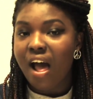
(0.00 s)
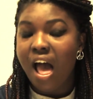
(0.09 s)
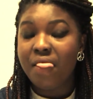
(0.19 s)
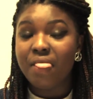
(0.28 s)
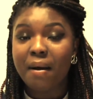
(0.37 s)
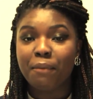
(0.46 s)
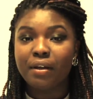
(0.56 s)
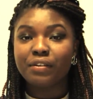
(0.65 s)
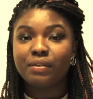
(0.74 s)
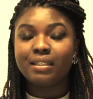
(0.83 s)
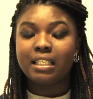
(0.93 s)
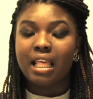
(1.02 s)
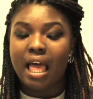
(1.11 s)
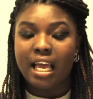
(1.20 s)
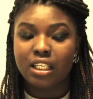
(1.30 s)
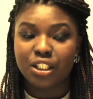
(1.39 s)
And that brings me to
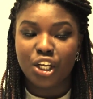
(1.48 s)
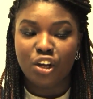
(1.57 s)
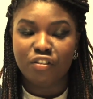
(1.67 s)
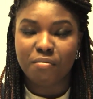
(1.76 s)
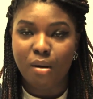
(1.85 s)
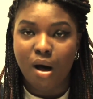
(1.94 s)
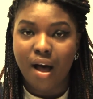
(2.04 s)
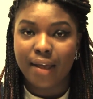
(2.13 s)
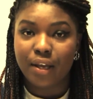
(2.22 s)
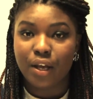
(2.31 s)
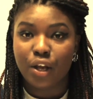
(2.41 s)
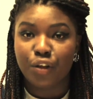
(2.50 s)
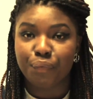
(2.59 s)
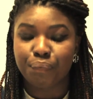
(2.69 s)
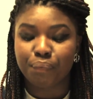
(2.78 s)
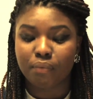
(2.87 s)
the end of my
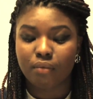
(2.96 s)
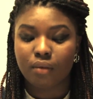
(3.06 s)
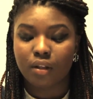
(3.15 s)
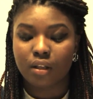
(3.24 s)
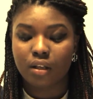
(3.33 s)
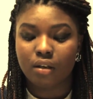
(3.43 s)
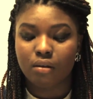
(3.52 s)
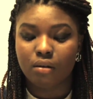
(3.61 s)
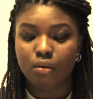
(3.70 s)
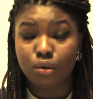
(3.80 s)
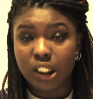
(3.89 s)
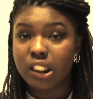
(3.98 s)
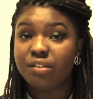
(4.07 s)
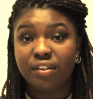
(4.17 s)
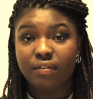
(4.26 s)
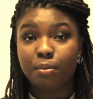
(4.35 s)
audience
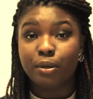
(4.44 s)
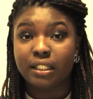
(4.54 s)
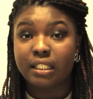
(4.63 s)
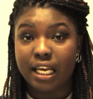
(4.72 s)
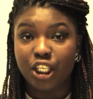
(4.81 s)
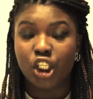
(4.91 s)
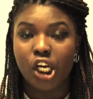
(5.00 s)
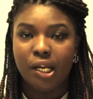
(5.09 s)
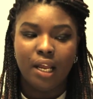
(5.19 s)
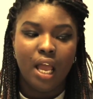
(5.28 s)
theory presentation.